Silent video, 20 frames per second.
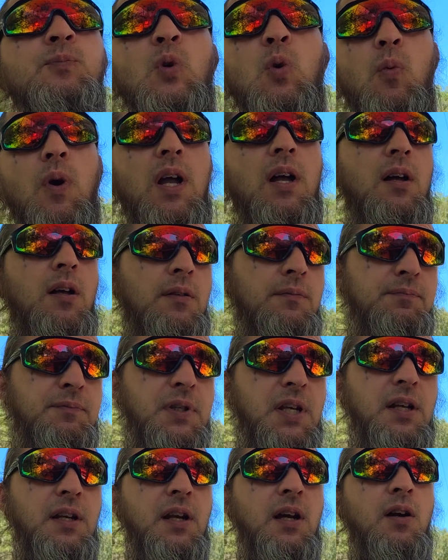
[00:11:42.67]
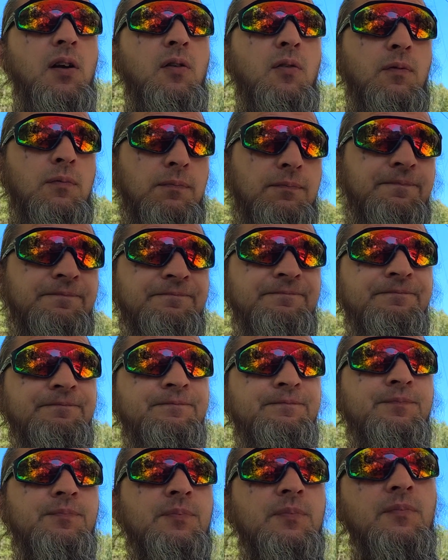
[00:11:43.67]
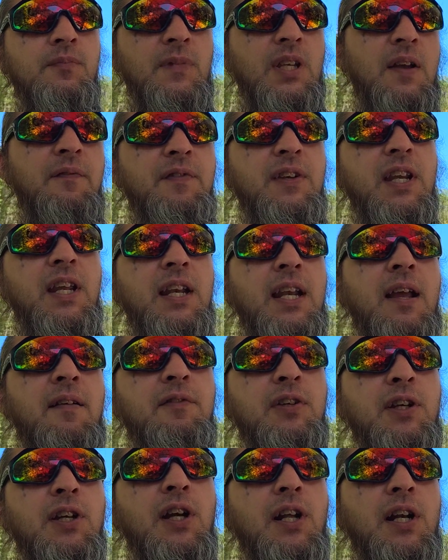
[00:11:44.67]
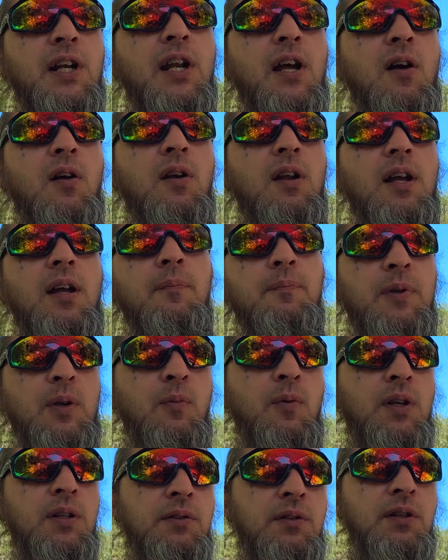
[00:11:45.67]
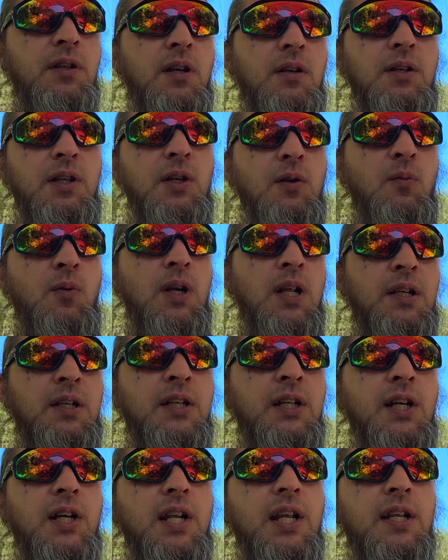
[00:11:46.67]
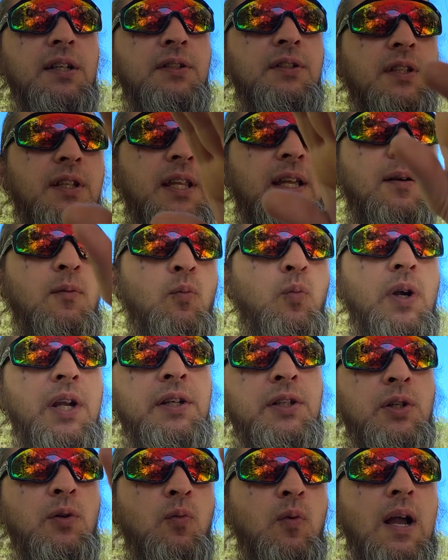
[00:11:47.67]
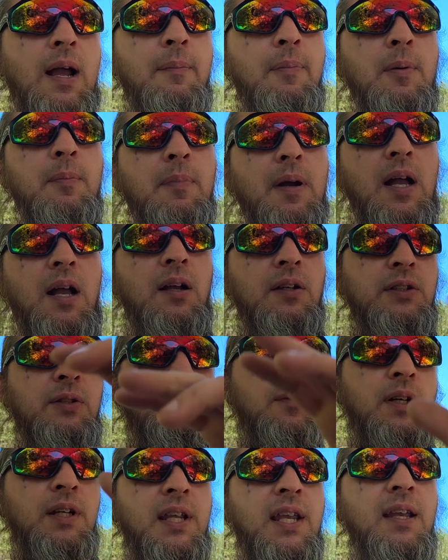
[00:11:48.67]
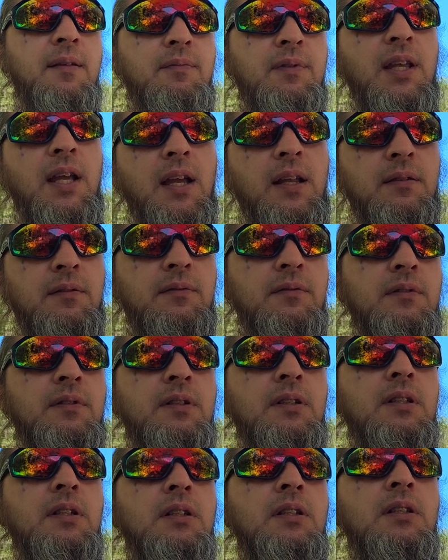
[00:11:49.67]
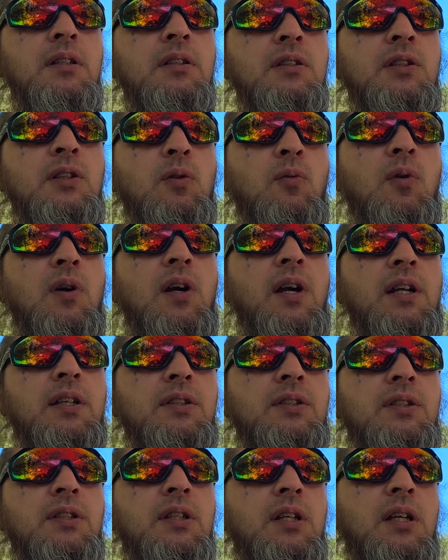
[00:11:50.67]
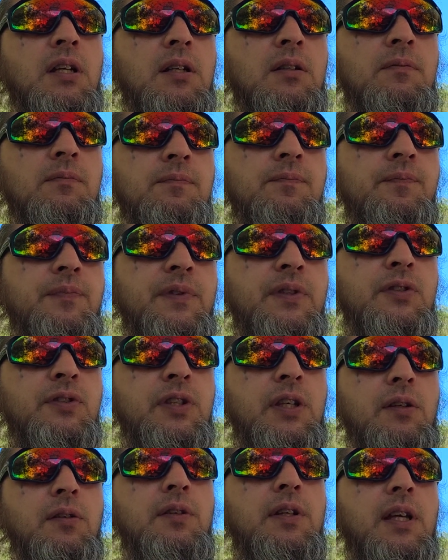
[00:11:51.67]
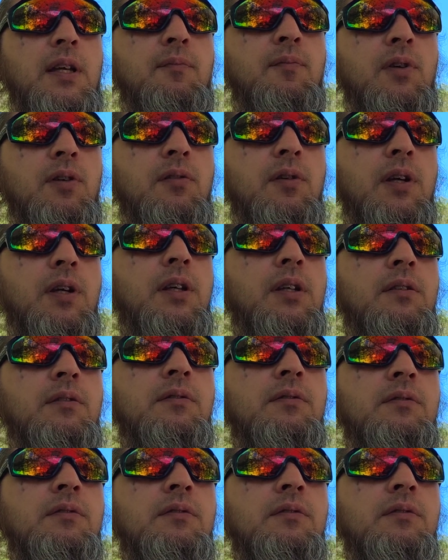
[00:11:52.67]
Well, you know, if you didn't have to cut it all up, you don't want to cut into that windshield wiper box. You want to keep that to where it's sealed up real good.